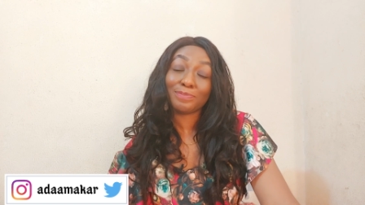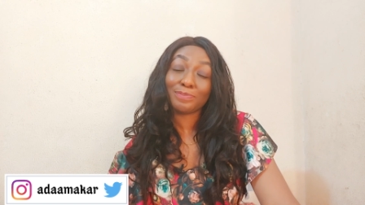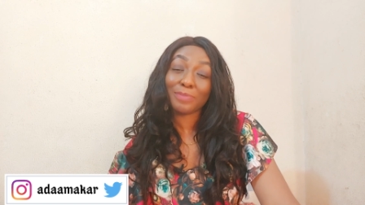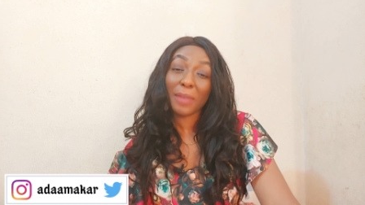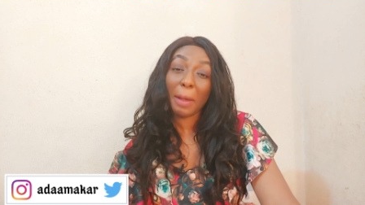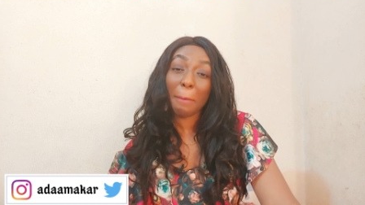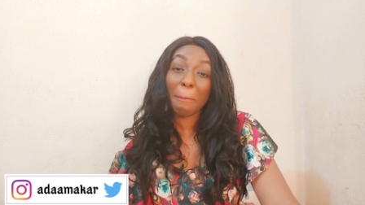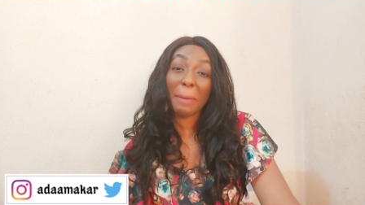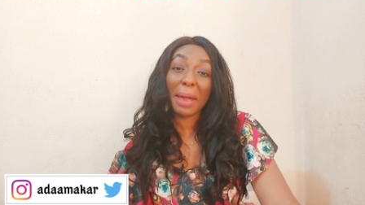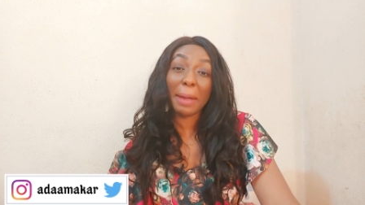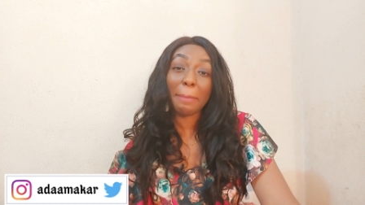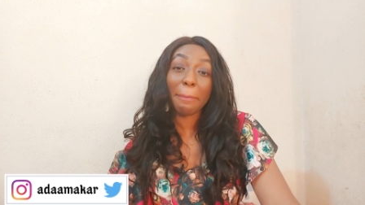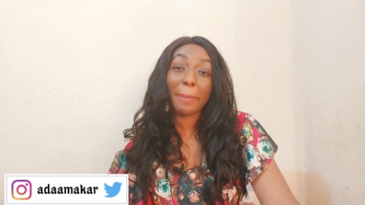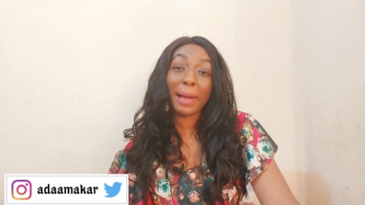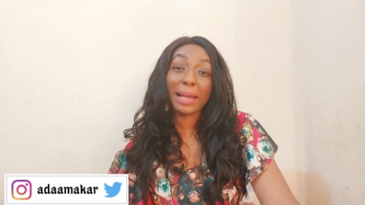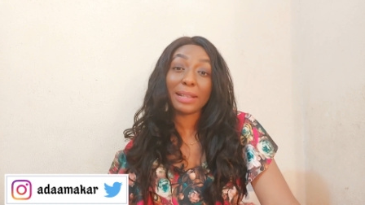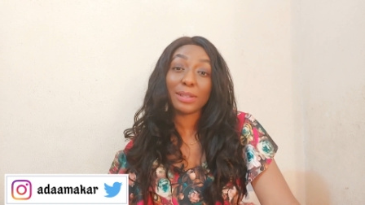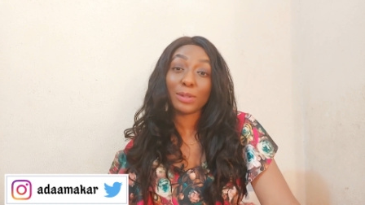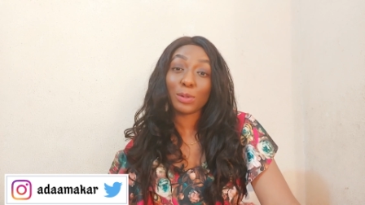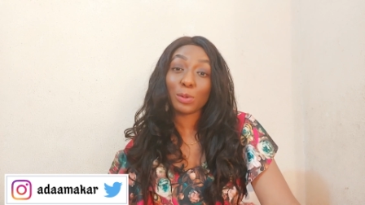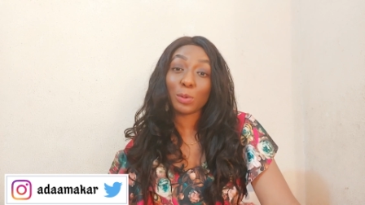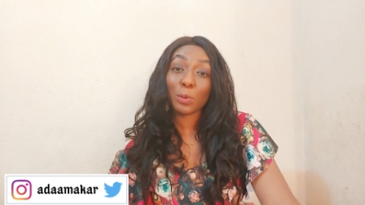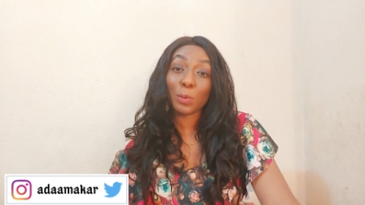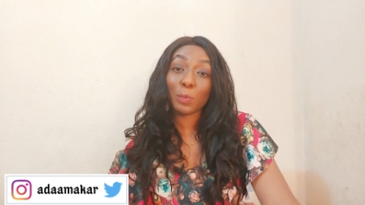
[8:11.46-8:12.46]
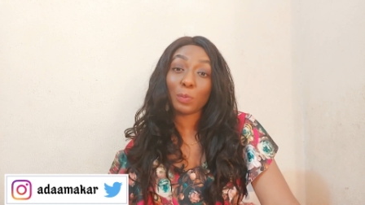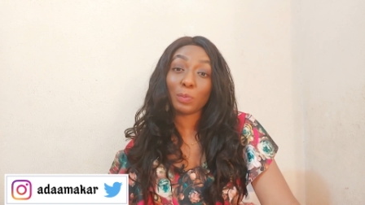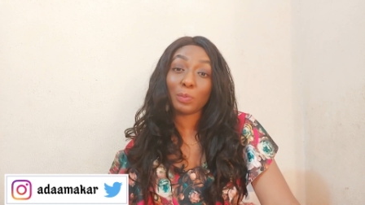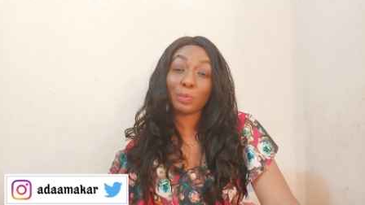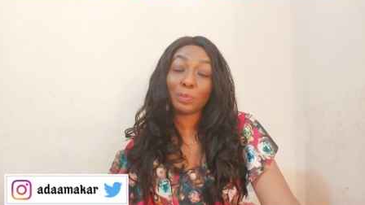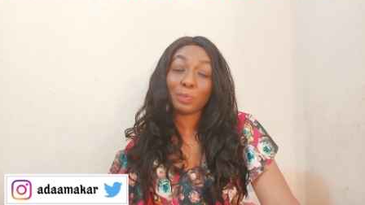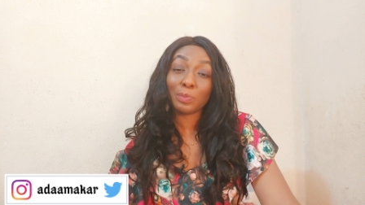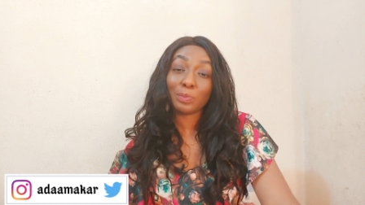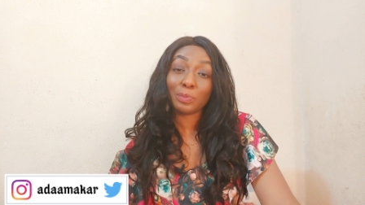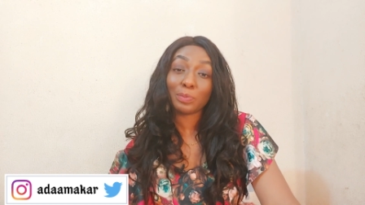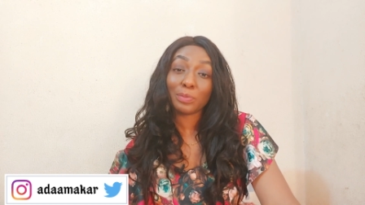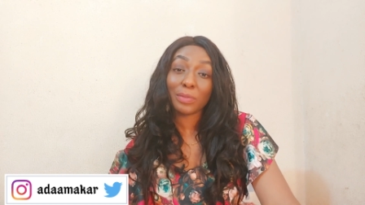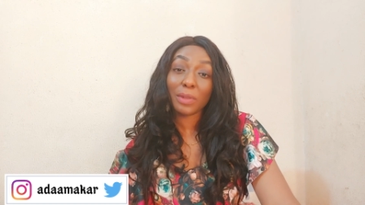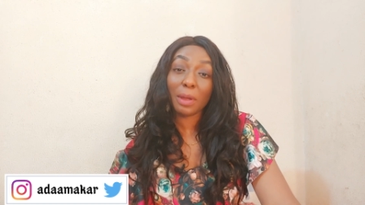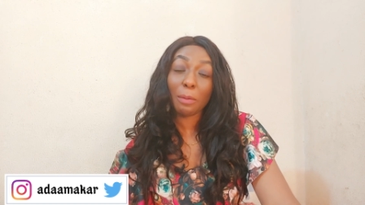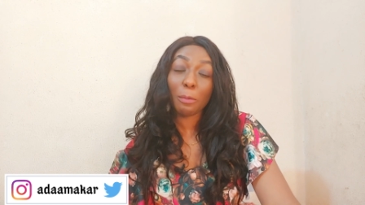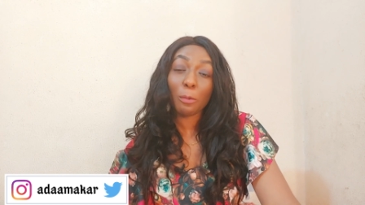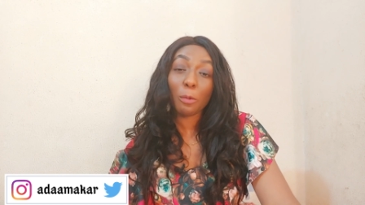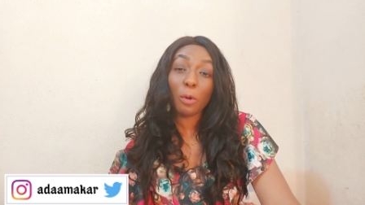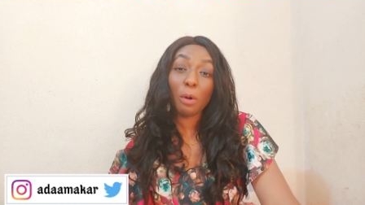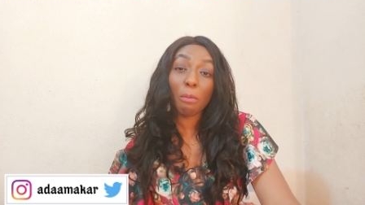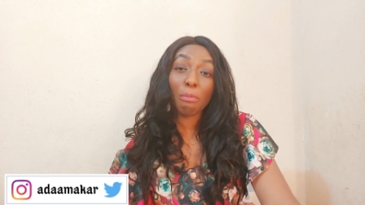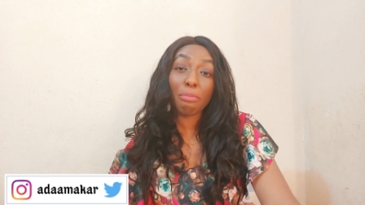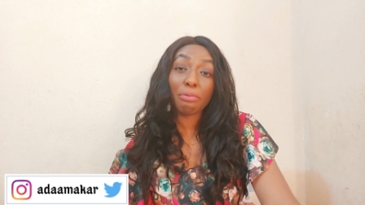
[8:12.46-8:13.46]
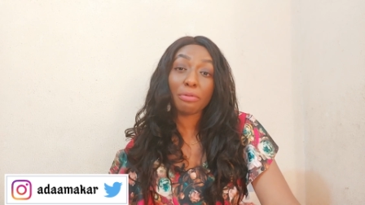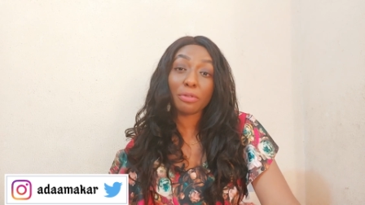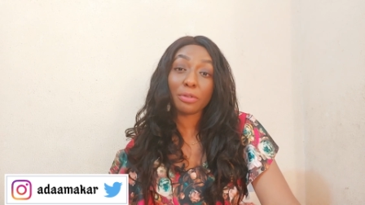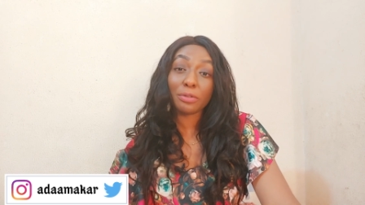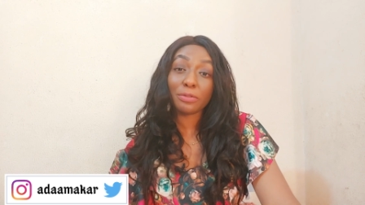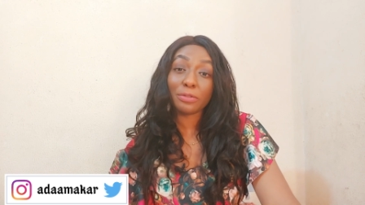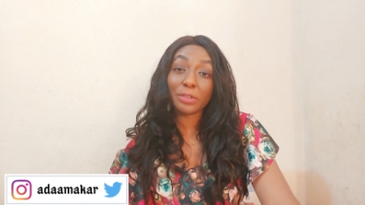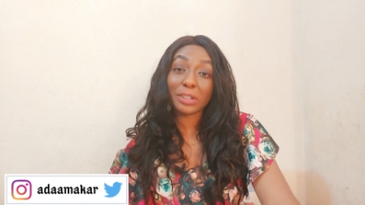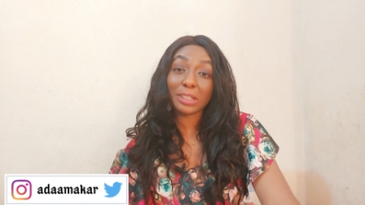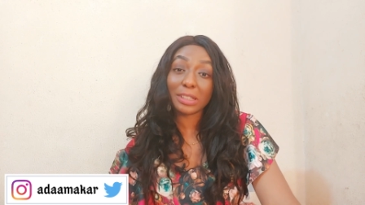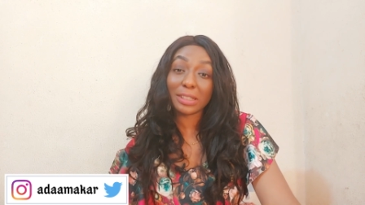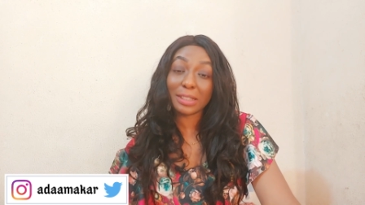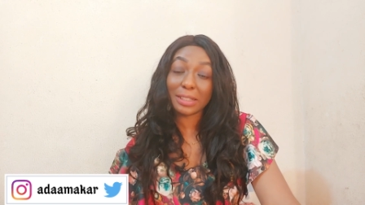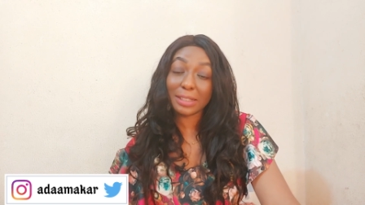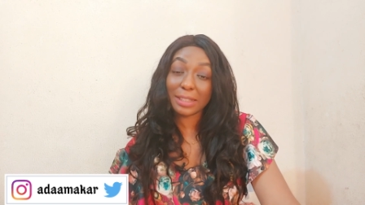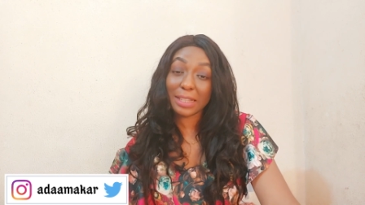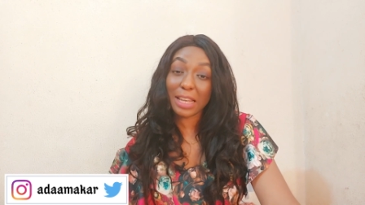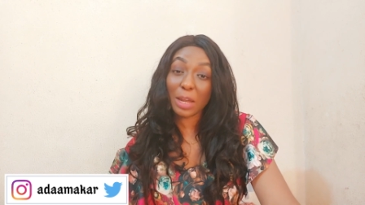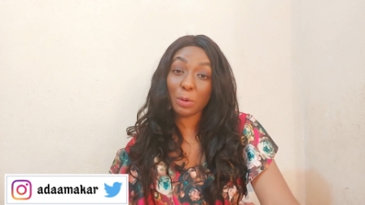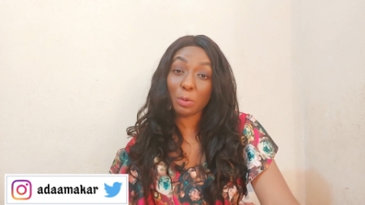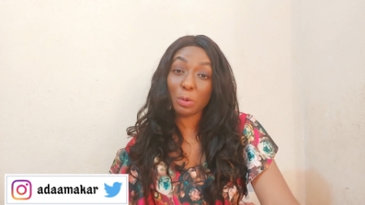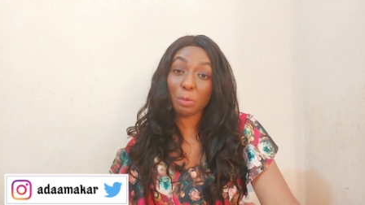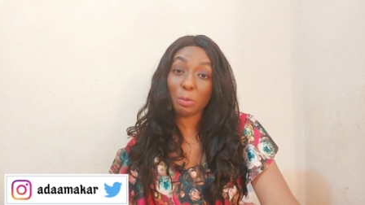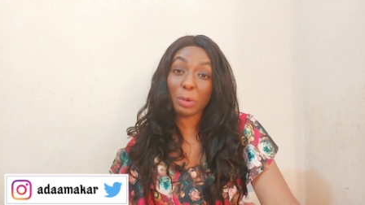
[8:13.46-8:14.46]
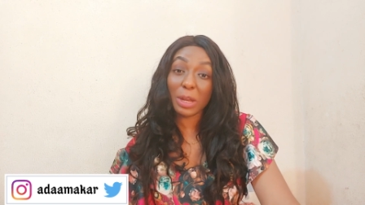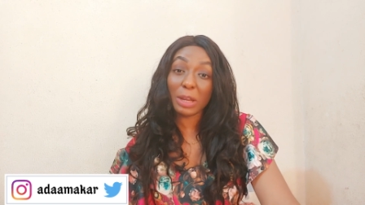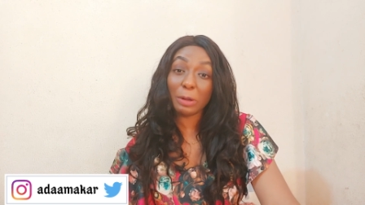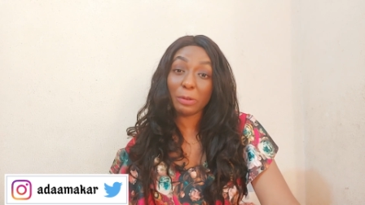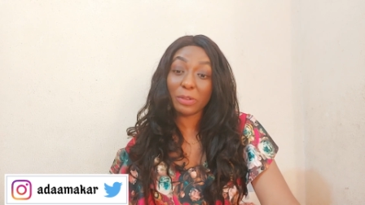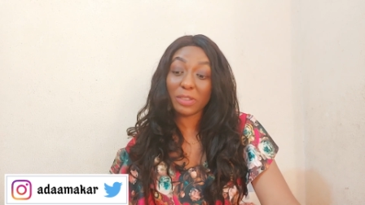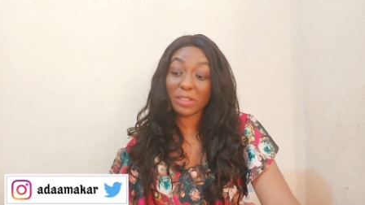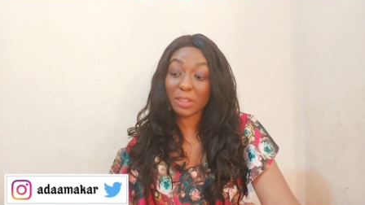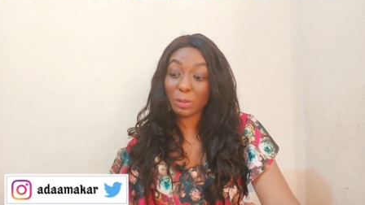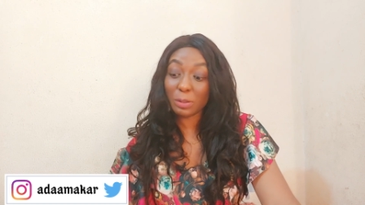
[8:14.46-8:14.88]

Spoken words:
My pastor, one prophet said we weren't